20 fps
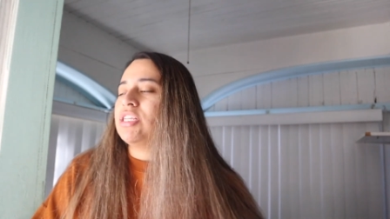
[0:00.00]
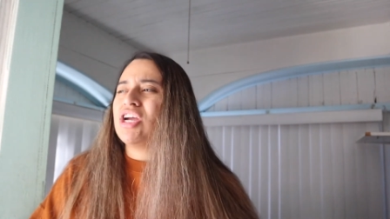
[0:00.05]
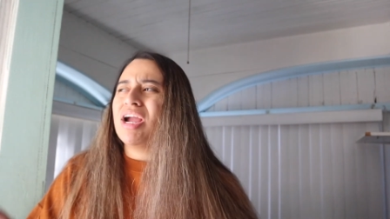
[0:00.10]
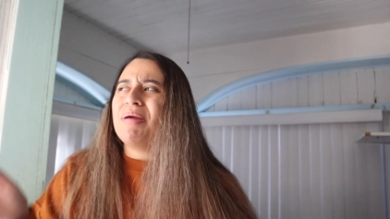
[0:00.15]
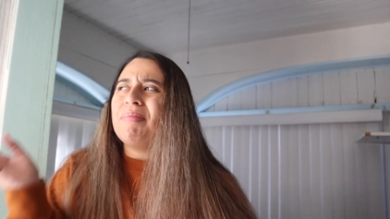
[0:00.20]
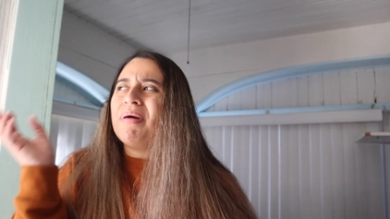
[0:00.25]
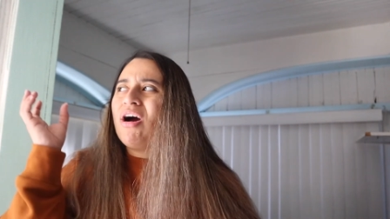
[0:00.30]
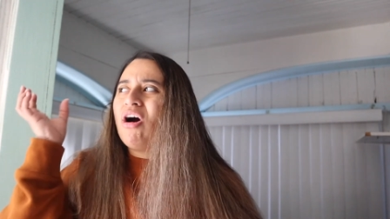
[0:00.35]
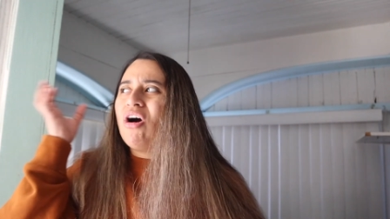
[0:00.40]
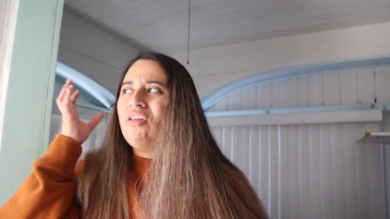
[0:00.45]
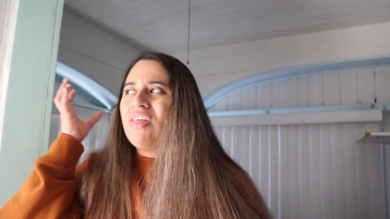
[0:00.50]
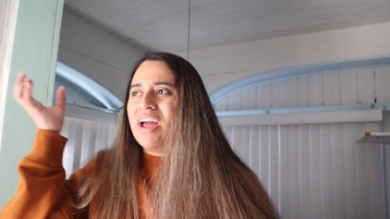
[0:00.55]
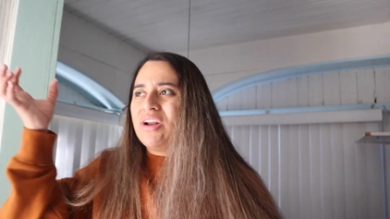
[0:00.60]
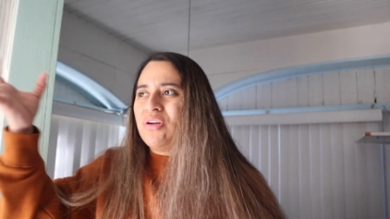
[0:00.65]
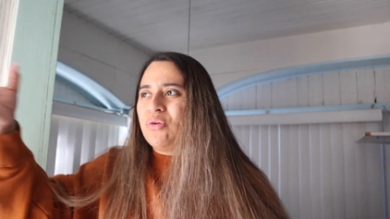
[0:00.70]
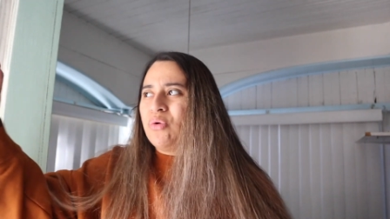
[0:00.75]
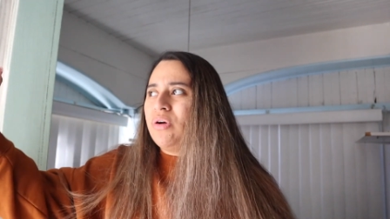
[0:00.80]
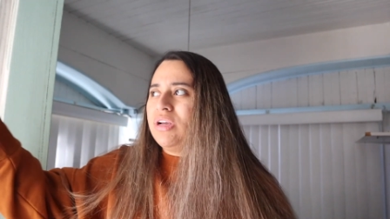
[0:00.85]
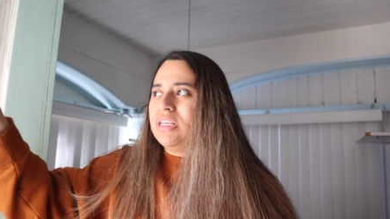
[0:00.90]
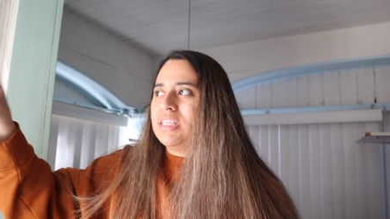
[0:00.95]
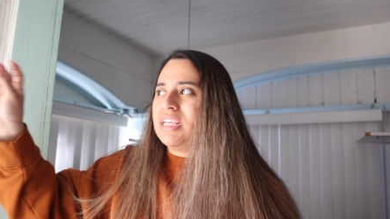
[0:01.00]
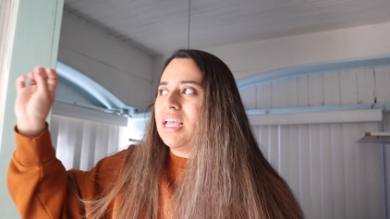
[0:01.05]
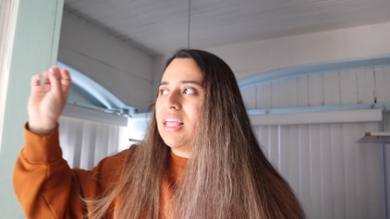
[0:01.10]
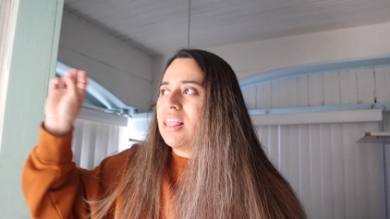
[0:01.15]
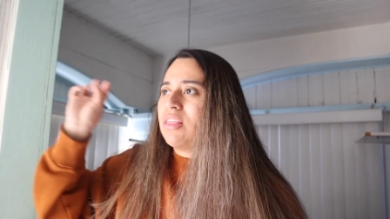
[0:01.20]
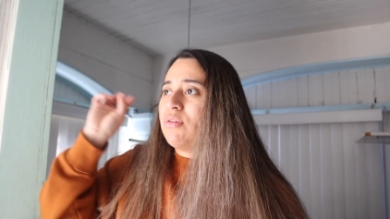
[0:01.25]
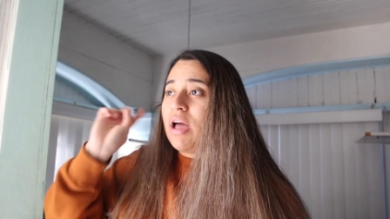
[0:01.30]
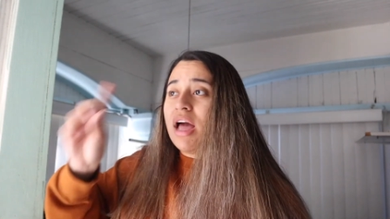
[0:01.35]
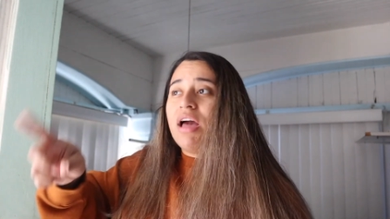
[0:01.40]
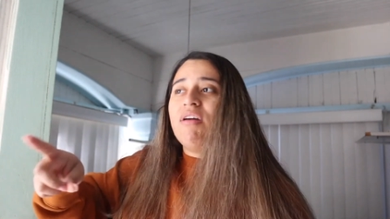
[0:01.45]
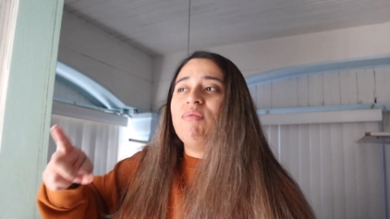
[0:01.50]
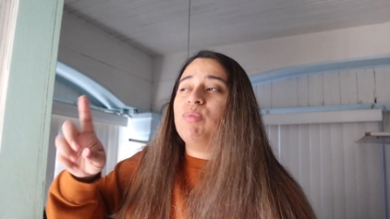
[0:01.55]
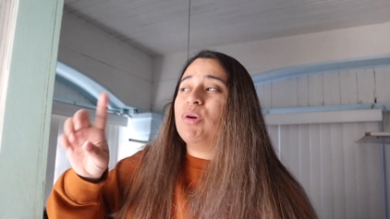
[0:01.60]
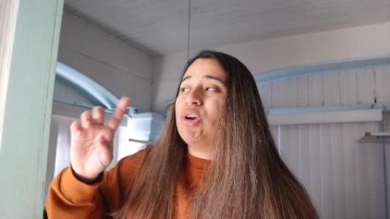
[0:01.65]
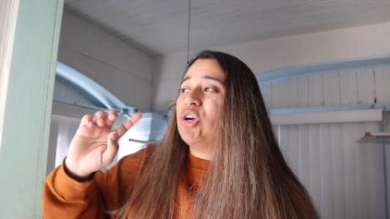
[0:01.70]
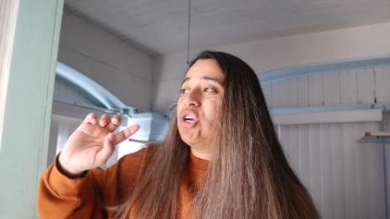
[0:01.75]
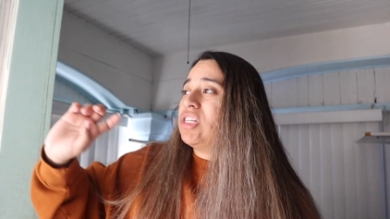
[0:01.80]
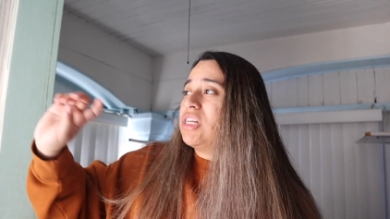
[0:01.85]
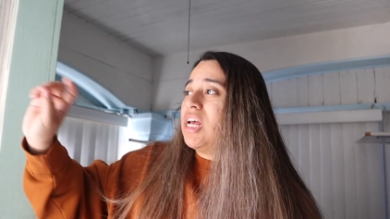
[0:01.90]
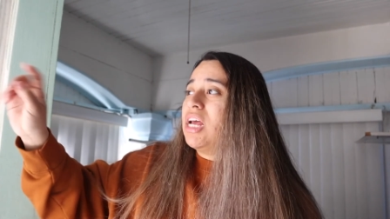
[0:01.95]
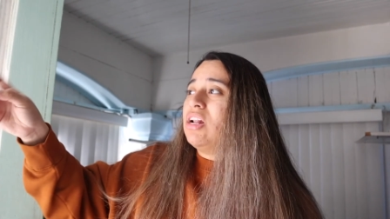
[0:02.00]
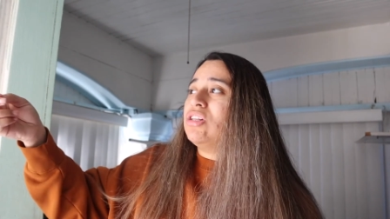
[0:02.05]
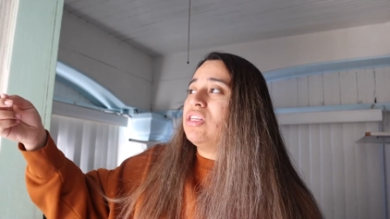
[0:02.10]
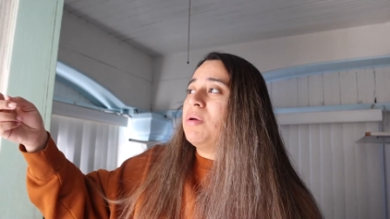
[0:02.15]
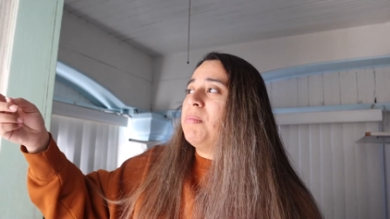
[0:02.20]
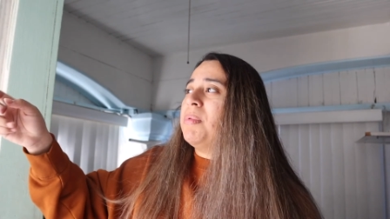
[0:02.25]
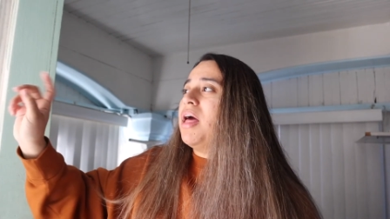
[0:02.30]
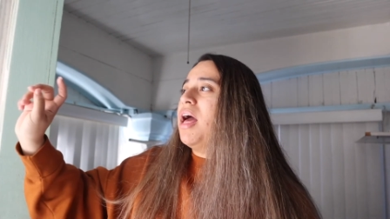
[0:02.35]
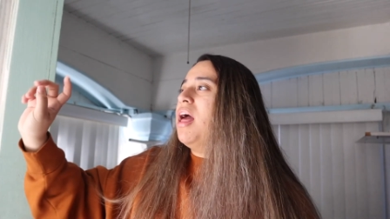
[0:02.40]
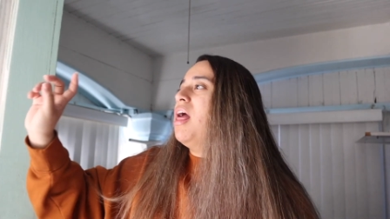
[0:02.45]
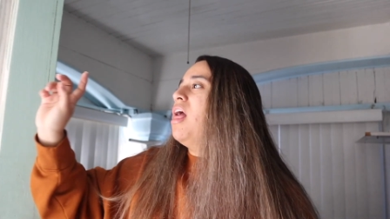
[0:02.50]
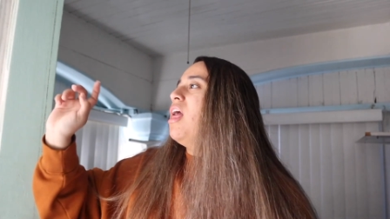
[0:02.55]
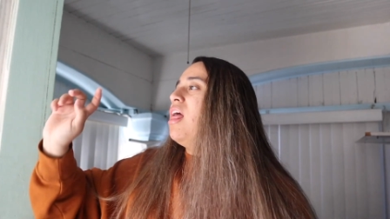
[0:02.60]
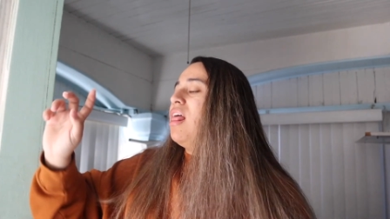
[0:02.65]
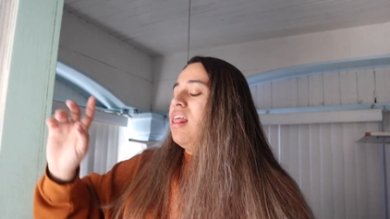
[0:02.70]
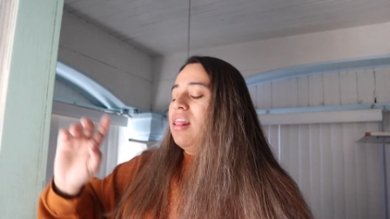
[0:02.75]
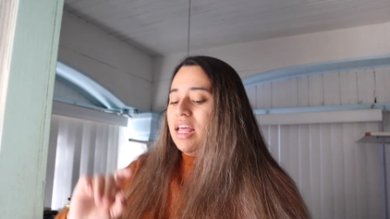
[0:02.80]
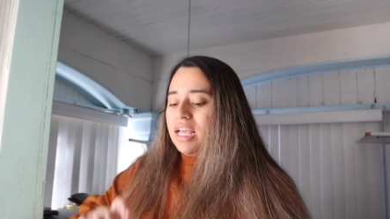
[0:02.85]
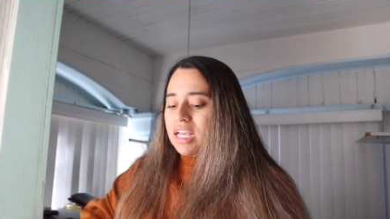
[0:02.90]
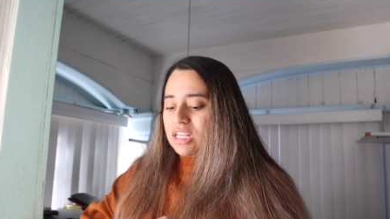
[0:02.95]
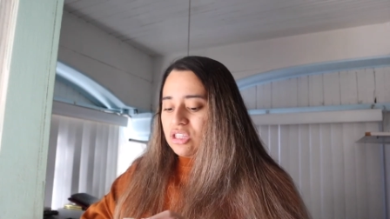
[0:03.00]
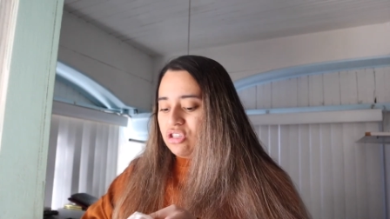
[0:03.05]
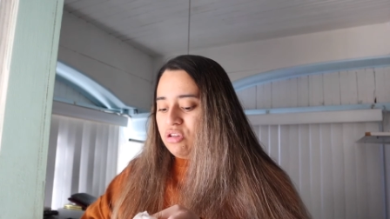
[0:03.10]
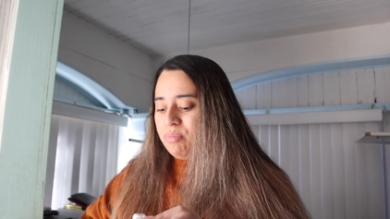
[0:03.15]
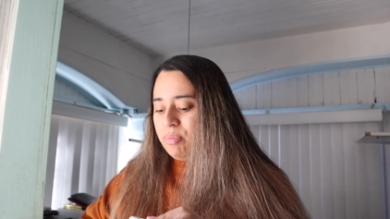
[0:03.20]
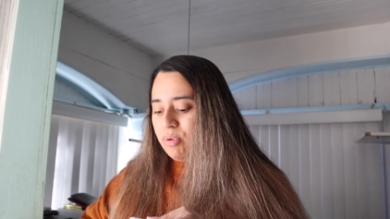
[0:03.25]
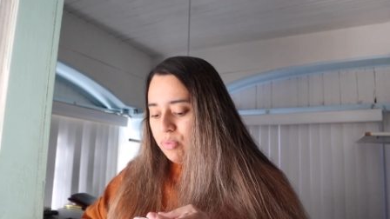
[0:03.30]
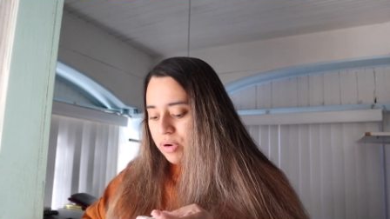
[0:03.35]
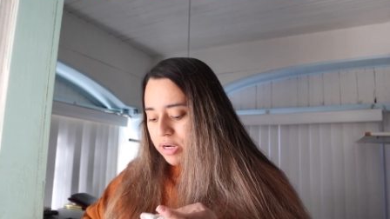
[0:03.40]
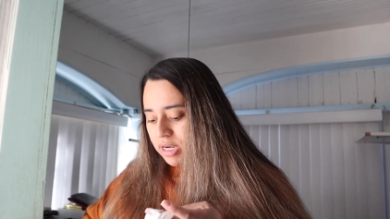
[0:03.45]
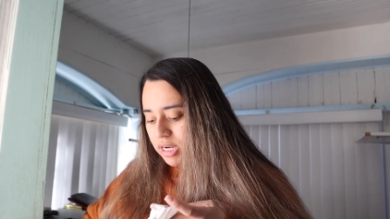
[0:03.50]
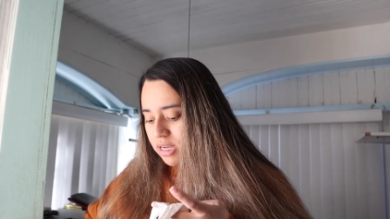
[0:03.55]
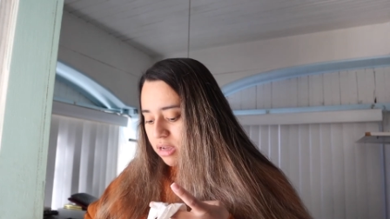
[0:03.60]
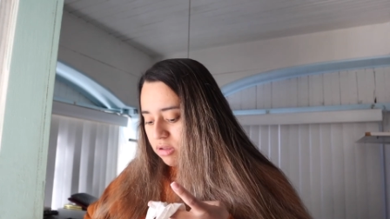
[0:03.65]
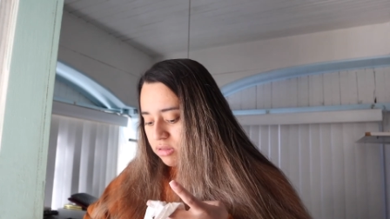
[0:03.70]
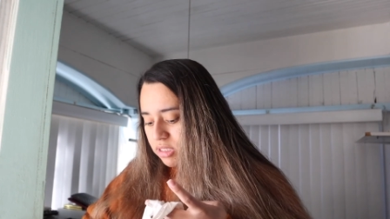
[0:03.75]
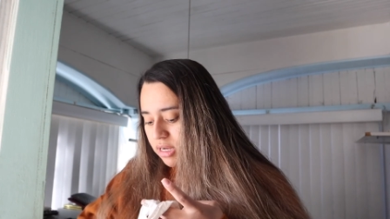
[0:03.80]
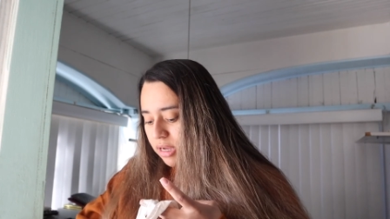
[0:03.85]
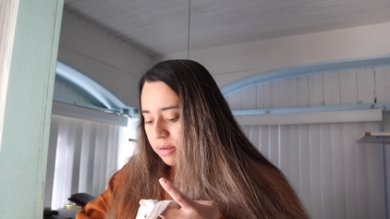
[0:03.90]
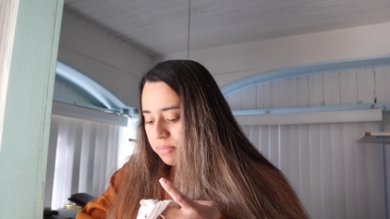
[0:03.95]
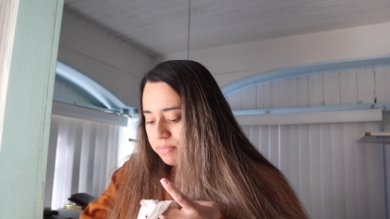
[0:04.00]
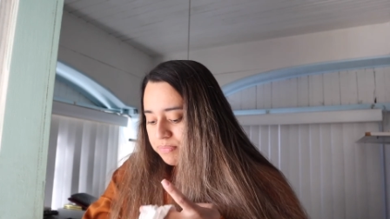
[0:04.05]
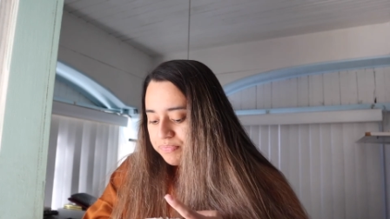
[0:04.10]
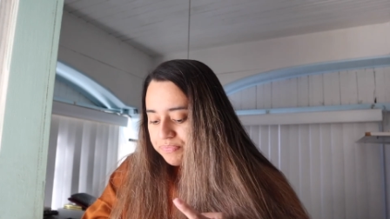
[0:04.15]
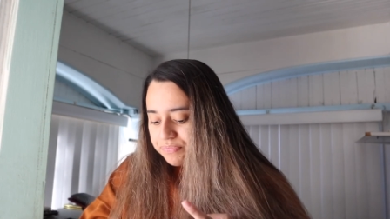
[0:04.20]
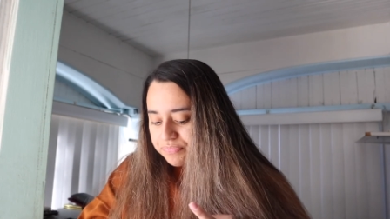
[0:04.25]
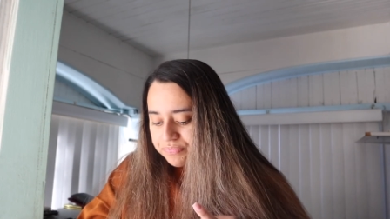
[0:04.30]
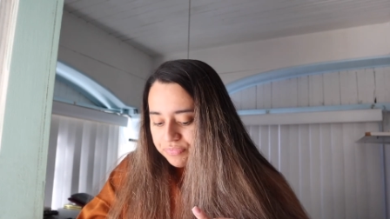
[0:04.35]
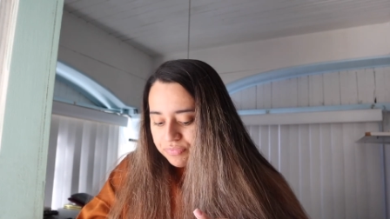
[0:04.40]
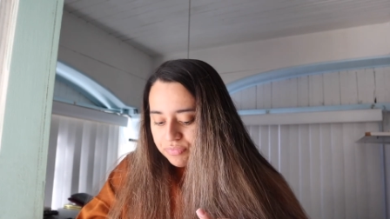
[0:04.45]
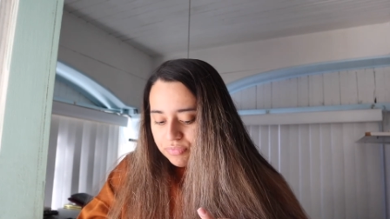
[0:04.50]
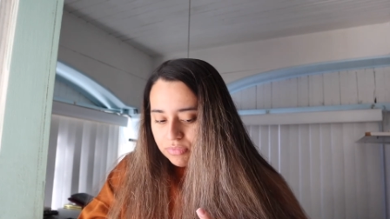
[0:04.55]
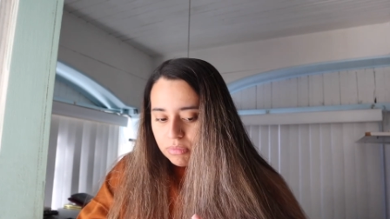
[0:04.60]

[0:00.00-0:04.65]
Sorry about all that noise. Like, I have birds, and on top of that, like, it's super windy outside.